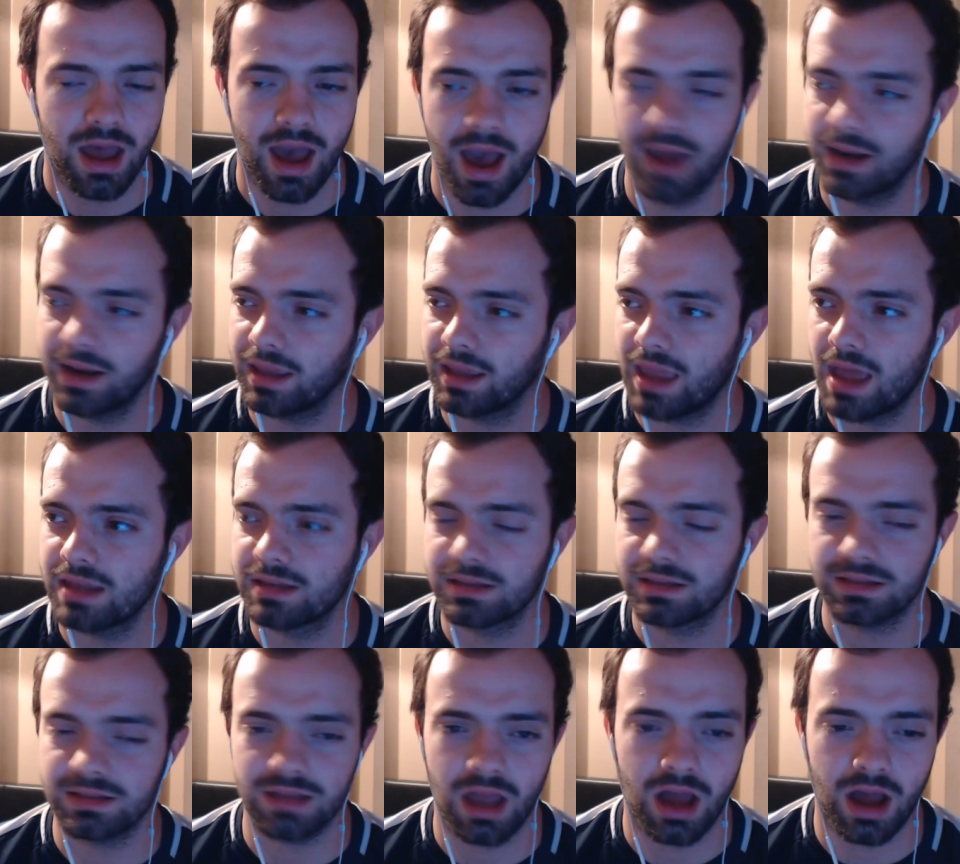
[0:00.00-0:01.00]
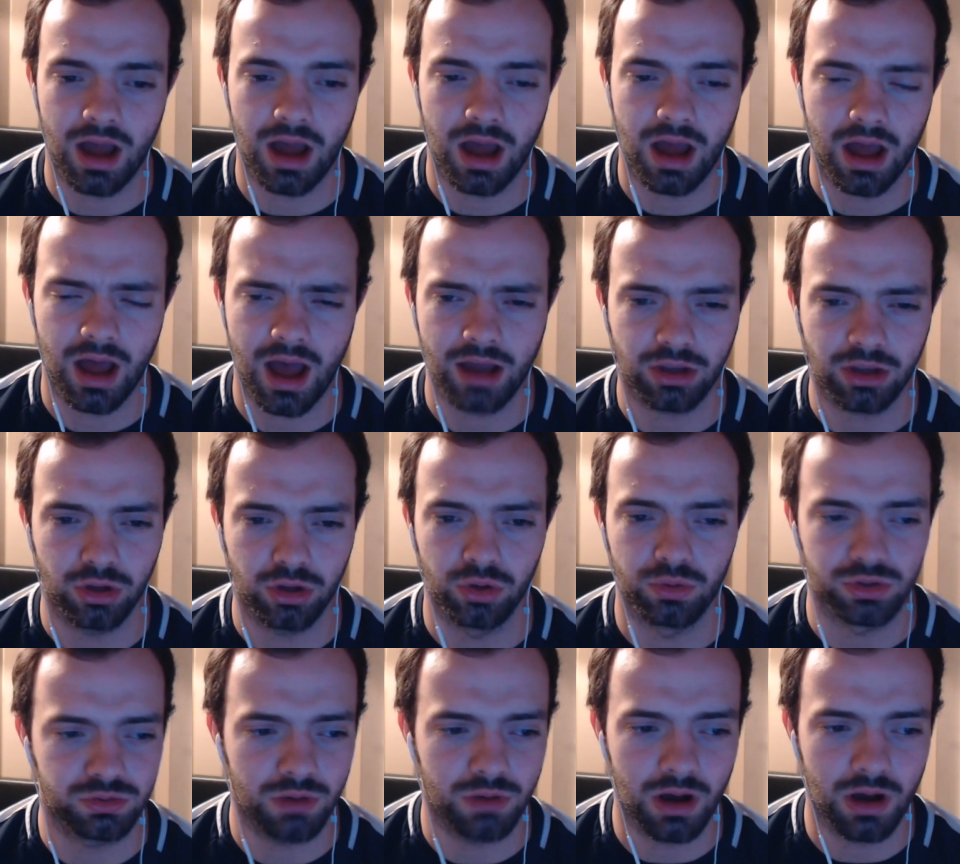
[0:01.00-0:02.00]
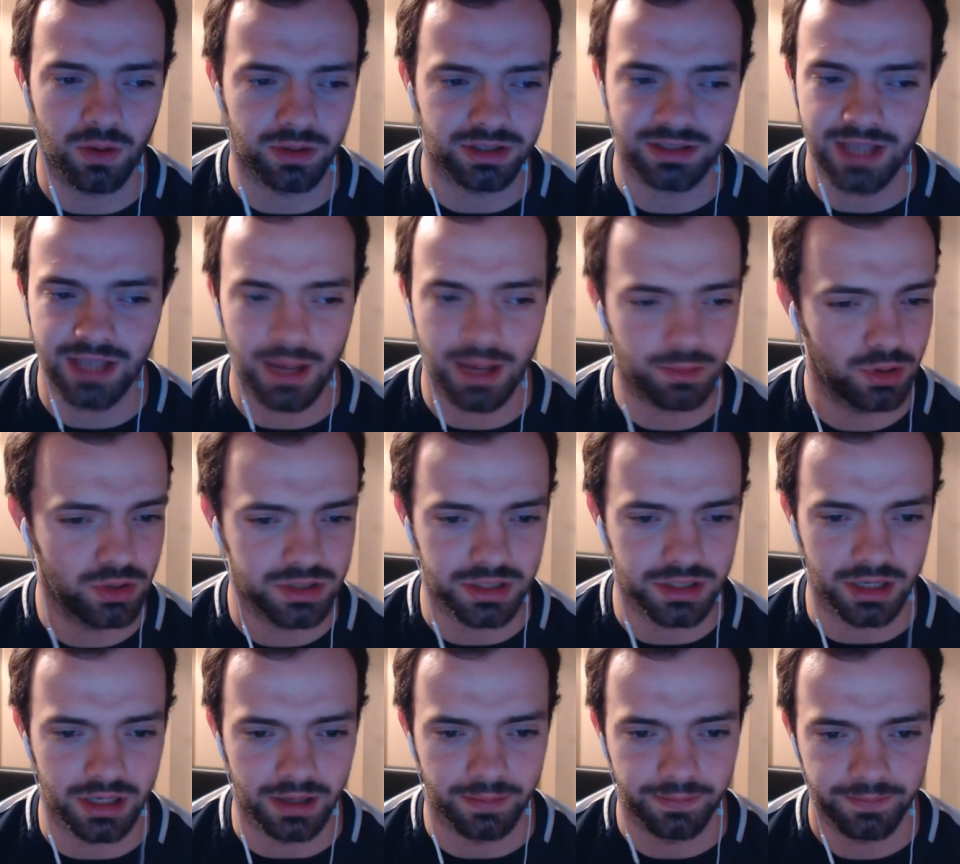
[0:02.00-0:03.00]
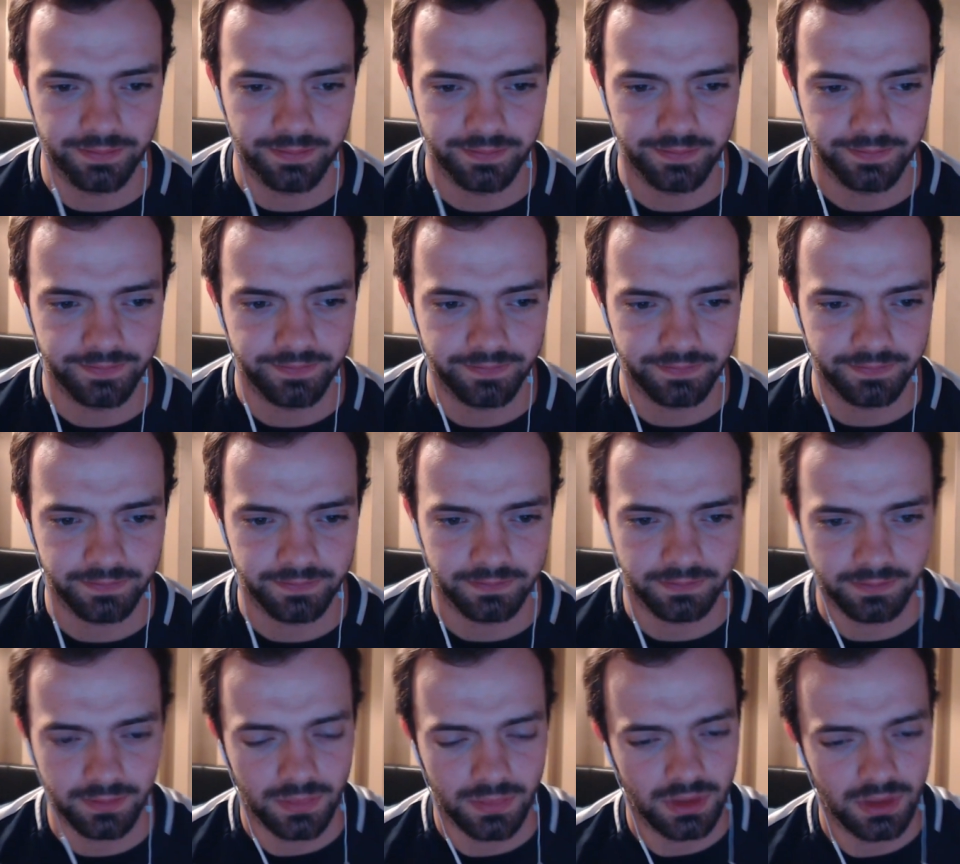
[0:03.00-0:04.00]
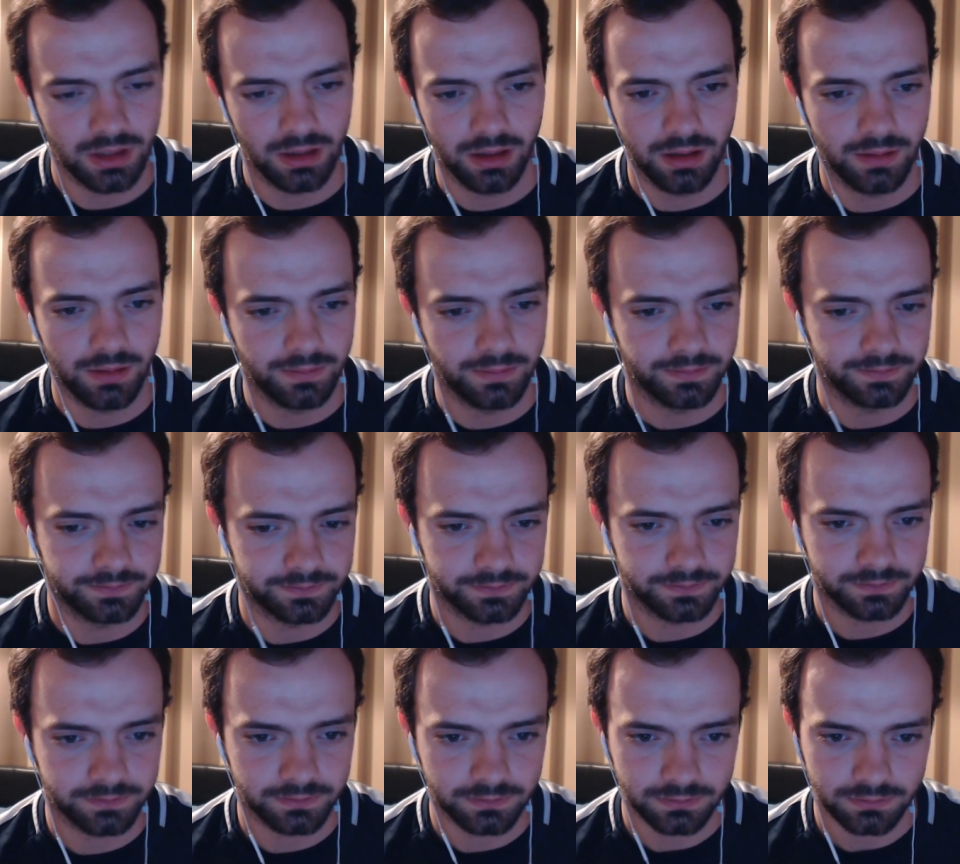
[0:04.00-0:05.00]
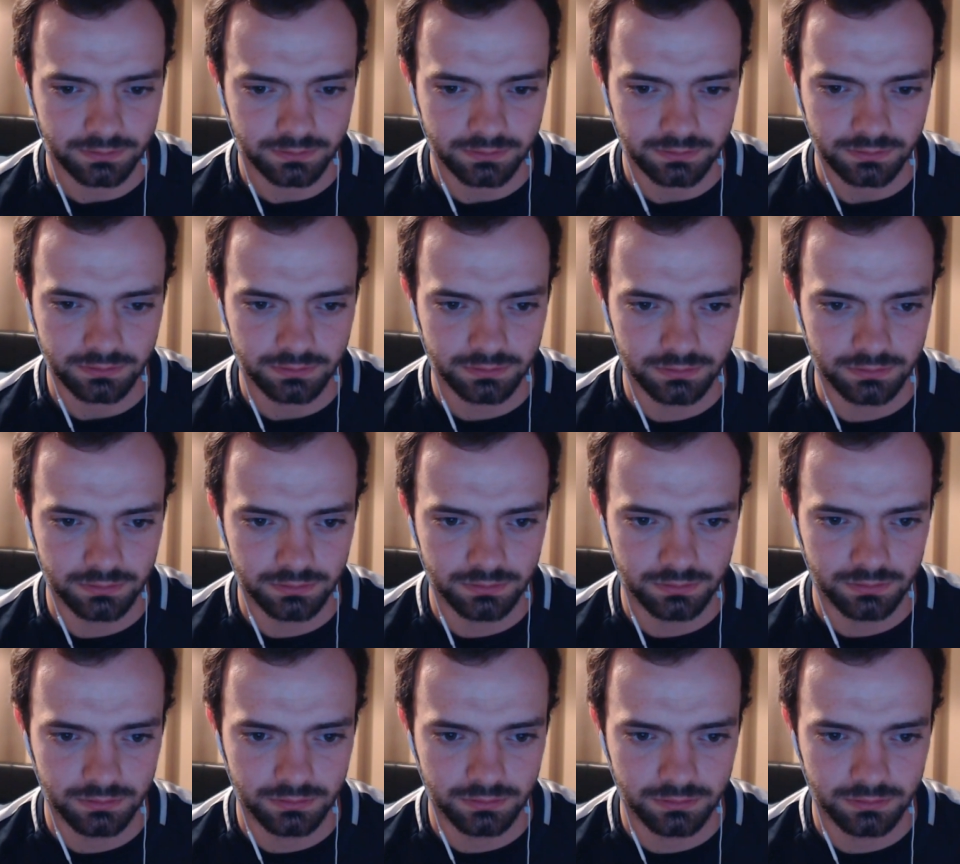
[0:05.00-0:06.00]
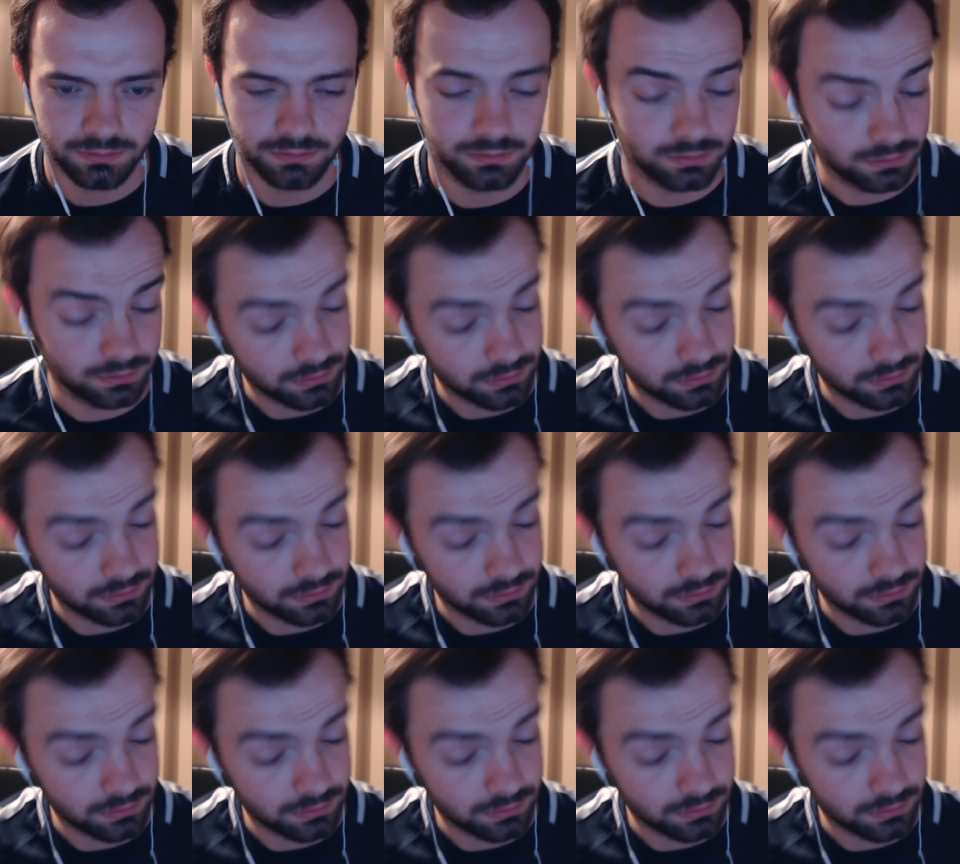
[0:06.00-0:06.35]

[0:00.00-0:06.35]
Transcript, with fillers: And again, Haku as well, he just kept using it. Bring it on, dog breath, because no matter how many clones of yourself